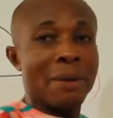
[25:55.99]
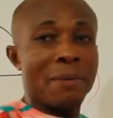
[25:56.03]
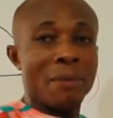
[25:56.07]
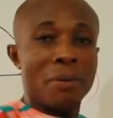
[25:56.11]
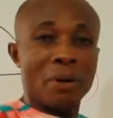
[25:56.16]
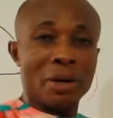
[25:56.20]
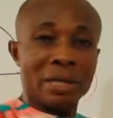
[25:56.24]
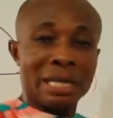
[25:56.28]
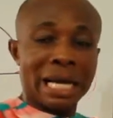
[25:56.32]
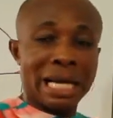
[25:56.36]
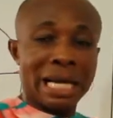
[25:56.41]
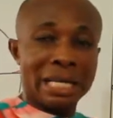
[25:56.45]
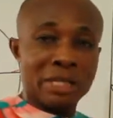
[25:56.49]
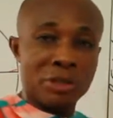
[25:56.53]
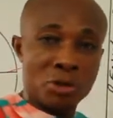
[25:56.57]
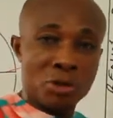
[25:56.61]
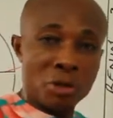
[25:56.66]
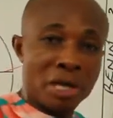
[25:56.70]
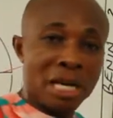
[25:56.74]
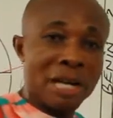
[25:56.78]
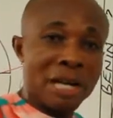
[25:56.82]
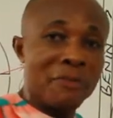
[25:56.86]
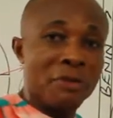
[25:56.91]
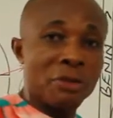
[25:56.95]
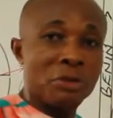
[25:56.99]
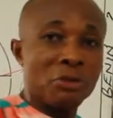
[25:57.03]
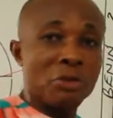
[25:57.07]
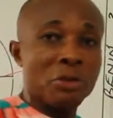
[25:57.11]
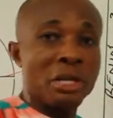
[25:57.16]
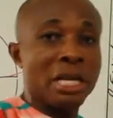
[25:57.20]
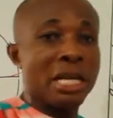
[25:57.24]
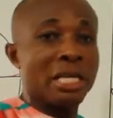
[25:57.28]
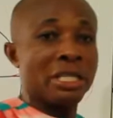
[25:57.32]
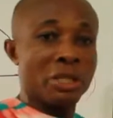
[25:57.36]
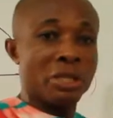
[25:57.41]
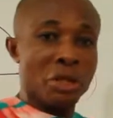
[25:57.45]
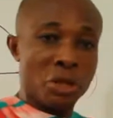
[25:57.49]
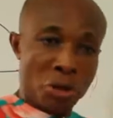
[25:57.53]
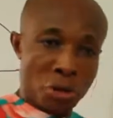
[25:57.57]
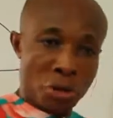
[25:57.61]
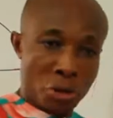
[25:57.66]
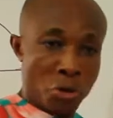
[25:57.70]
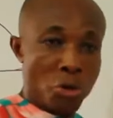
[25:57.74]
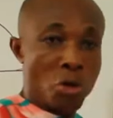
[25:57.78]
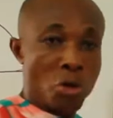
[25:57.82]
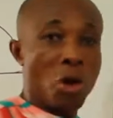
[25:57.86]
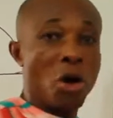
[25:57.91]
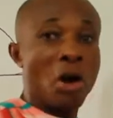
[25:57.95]
but as geography students,
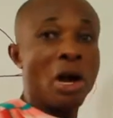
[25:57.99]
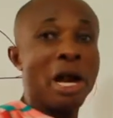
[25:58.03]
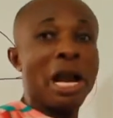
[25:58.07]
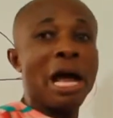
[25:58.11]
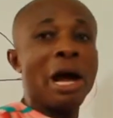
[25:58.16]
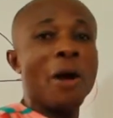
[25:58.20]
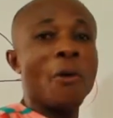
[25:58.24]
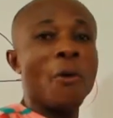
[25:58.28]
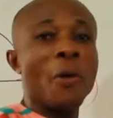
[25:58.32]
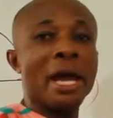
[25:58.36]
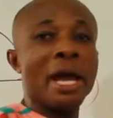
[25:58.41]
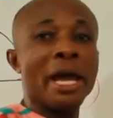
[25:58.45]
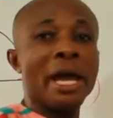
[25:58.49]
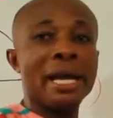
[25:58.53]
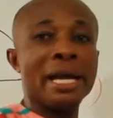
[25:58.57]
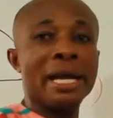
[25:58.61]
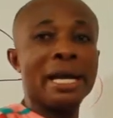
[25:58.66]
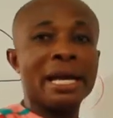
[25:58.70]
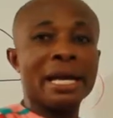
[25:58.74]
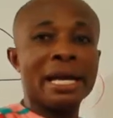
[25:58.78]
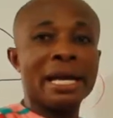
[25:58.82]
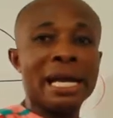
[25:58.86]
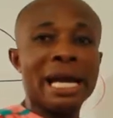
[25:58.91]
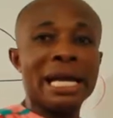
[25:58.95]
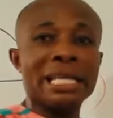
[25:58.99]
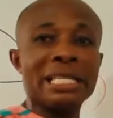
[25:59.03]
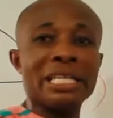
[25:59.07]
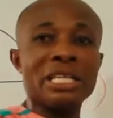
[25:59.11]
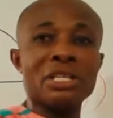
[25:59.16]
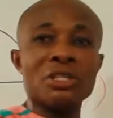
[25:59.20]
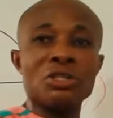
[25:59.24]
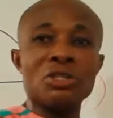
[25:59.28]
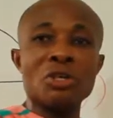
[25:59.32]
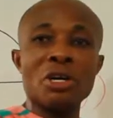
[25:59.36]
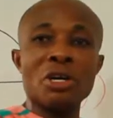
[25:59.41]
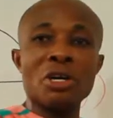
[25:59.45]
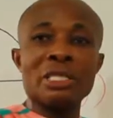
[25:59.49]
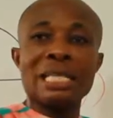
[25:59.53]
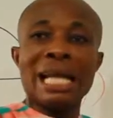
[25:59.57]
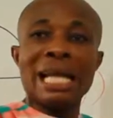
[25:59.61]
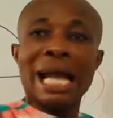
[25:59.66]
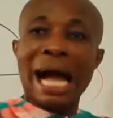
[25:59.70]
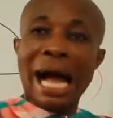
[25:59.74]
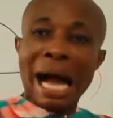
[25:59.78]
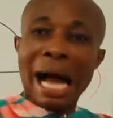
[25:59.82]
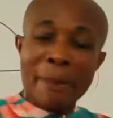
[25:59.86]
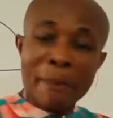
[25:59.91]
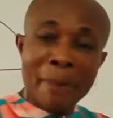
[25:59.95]
you all are aware that it's just
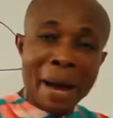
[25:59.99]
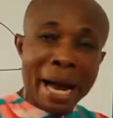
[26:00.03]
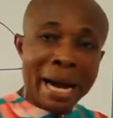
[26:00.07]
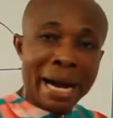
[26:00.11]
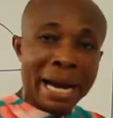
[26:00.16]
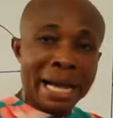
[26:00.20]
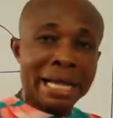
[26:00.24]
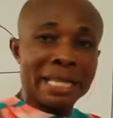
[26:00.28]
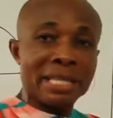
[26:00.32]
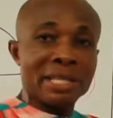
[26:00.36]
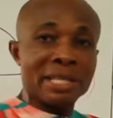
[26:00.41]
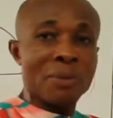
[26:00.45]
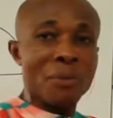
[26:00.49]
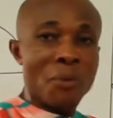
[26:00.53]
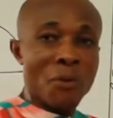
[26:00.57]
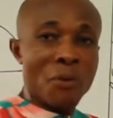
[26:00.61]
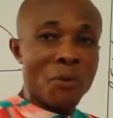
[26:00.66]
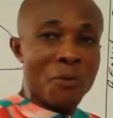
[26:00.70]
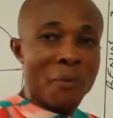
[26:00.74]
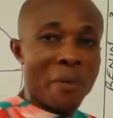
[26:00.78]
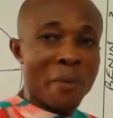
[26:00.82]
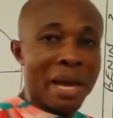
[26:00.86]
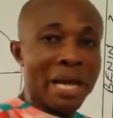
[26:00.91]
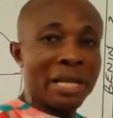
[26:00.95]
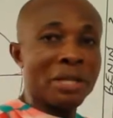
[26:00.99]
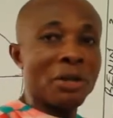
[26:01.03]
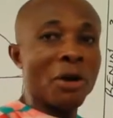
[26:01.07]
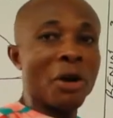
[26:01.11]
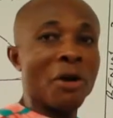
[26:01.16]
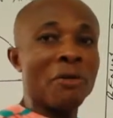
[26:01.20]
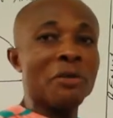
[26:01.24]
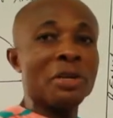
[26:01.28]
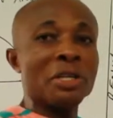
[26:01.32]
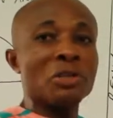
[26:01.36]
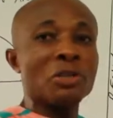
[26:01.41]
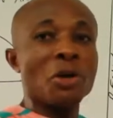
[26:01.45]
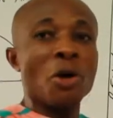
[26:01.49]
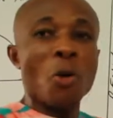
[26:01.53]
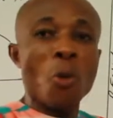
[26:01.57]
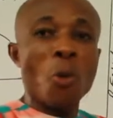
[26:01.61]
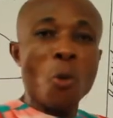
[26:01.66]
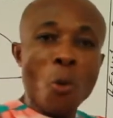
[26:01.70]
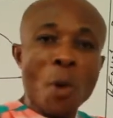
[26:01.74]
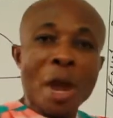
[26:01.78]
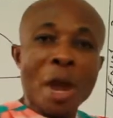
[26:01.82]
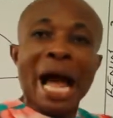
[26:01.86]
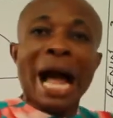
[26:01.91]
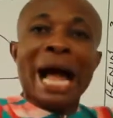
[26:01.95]
the apparent movement of the
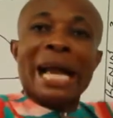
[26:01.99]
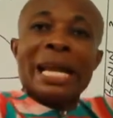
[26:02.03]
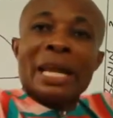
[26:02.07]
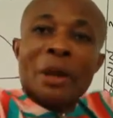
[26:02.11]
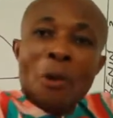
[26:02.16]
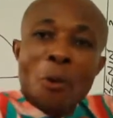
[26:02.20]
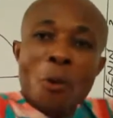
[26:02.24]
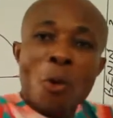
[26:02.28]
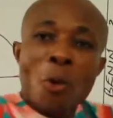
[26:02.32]
sun. We are the